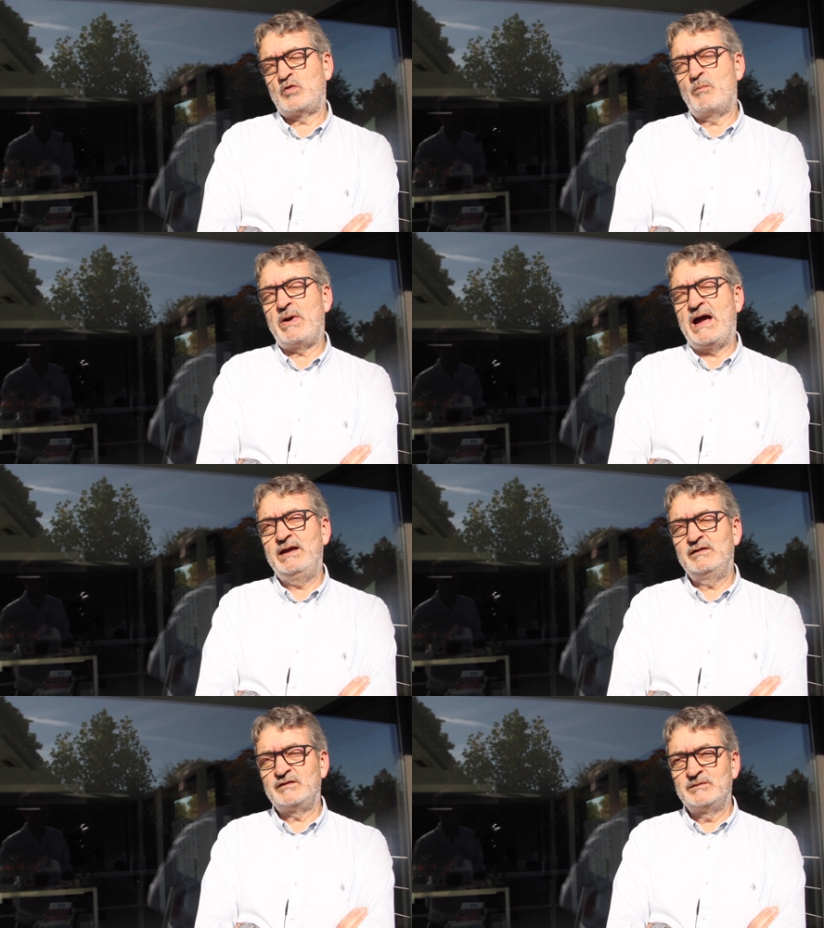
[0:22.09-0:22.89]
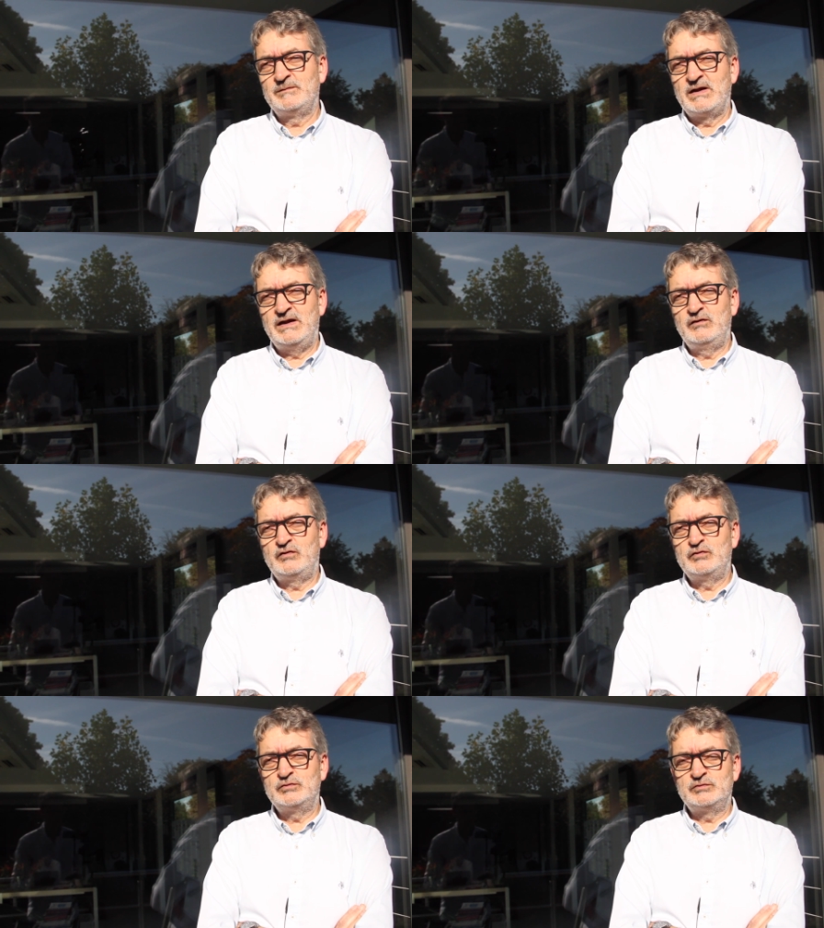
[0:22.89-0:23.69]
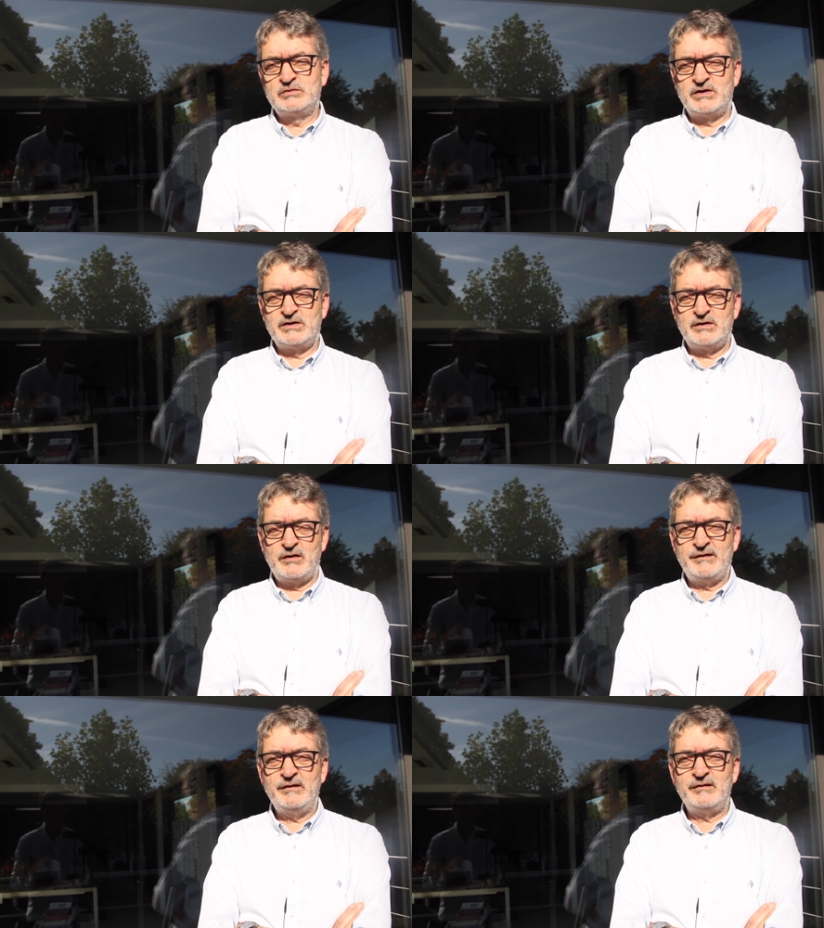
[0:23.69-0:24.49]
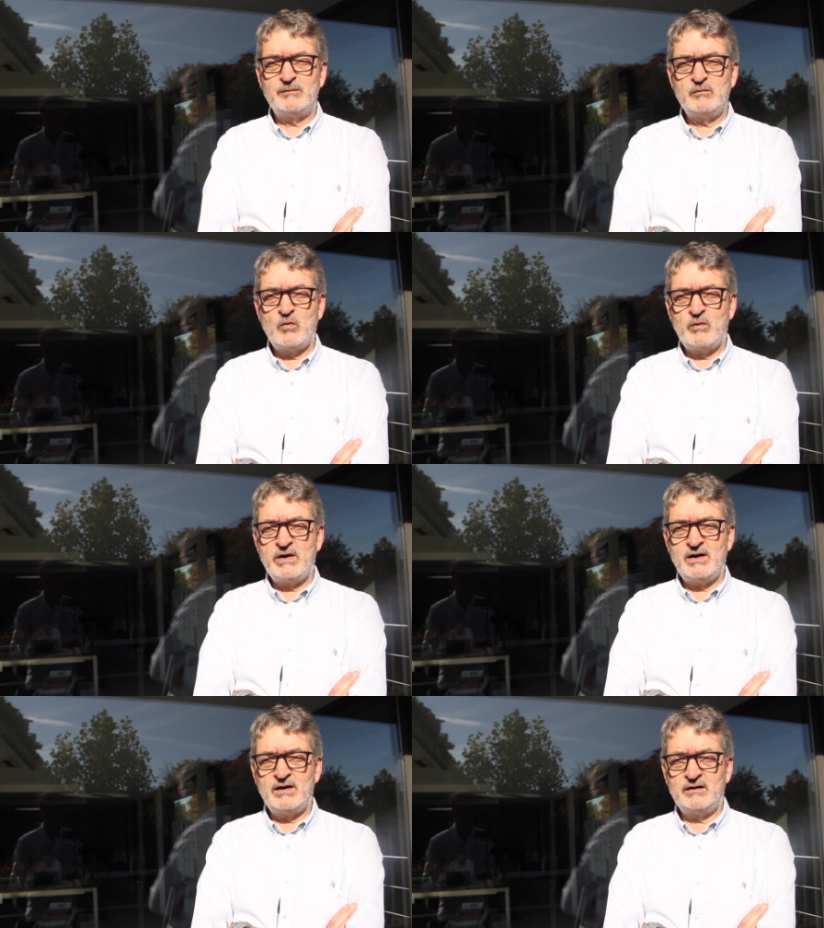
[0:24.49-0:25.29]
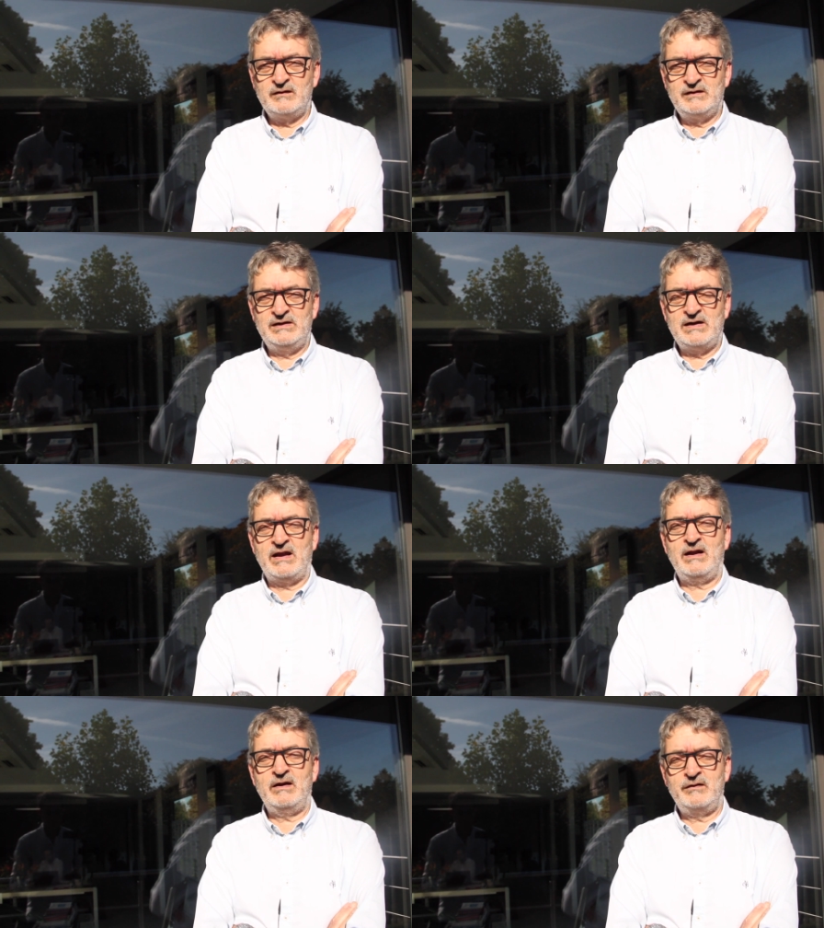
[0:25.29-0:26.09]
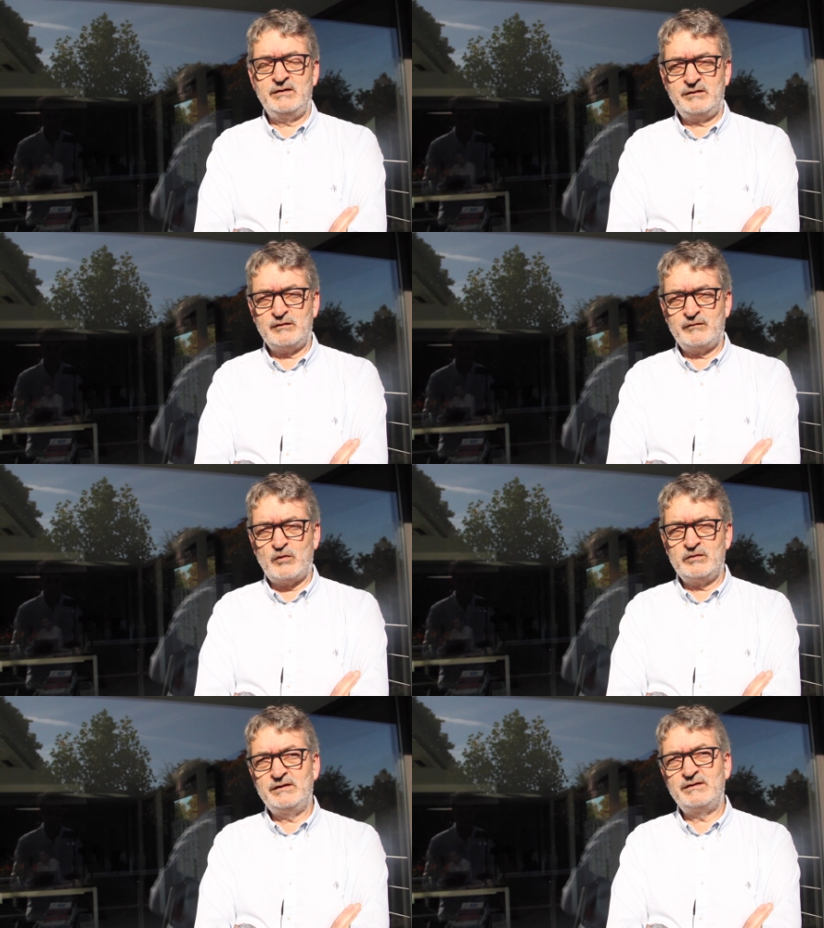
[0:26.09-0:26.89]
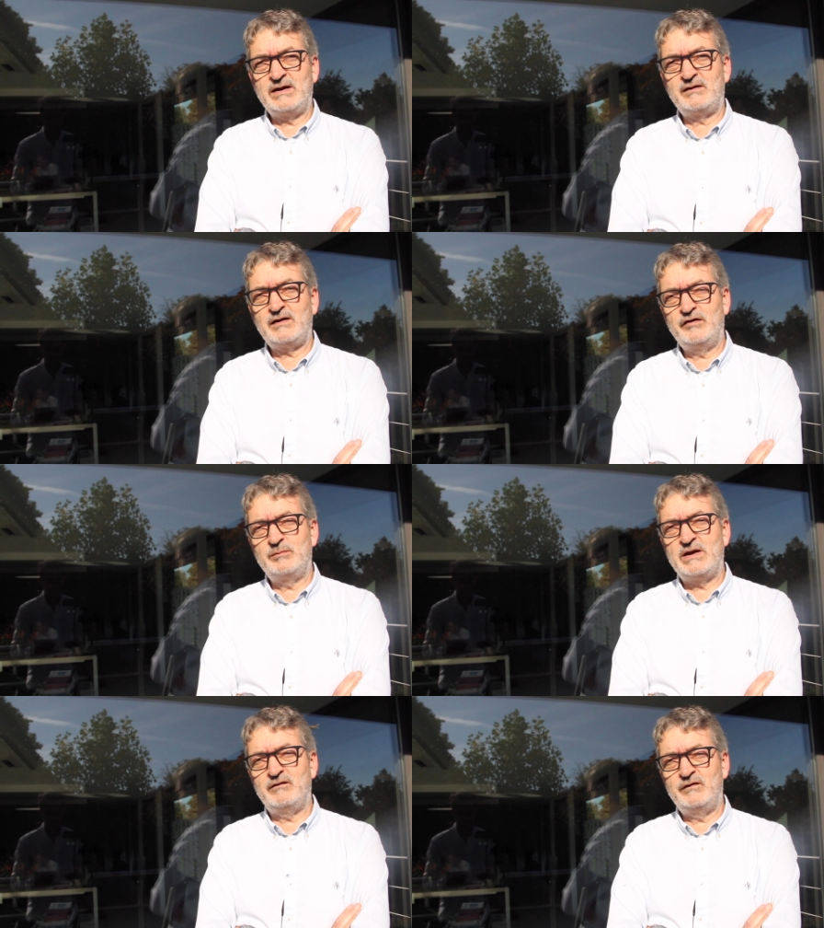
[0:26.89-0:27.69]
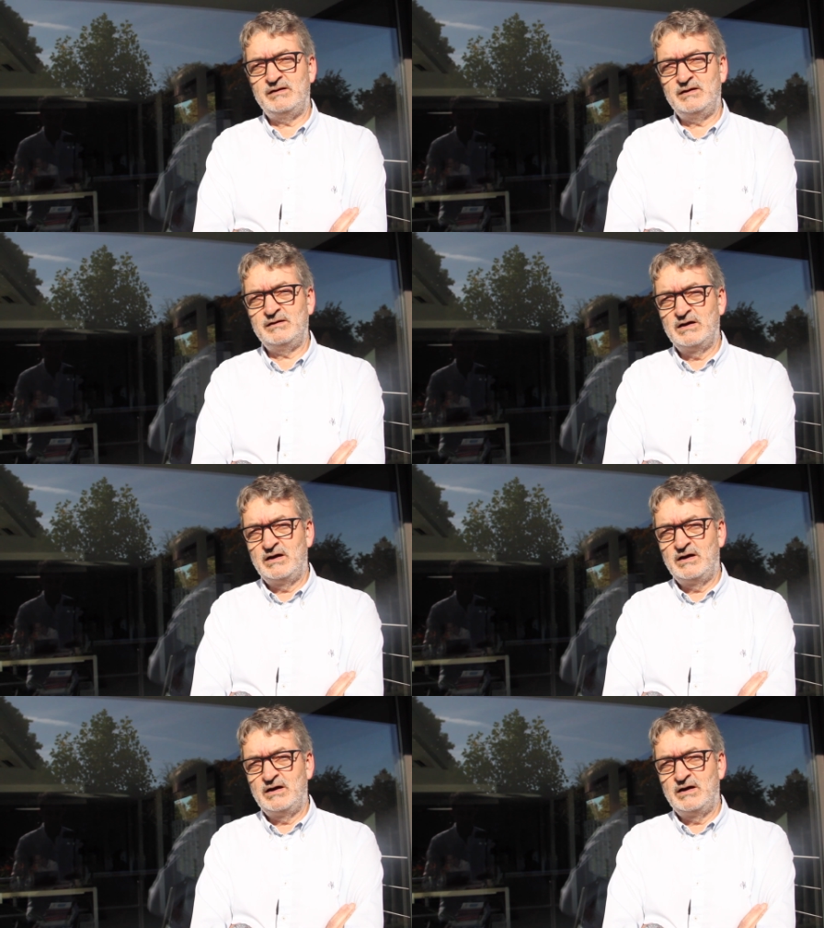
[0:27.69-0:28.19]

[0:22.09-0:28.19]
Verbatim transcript: combined into uh, a system where the analysis of all this data is benefiting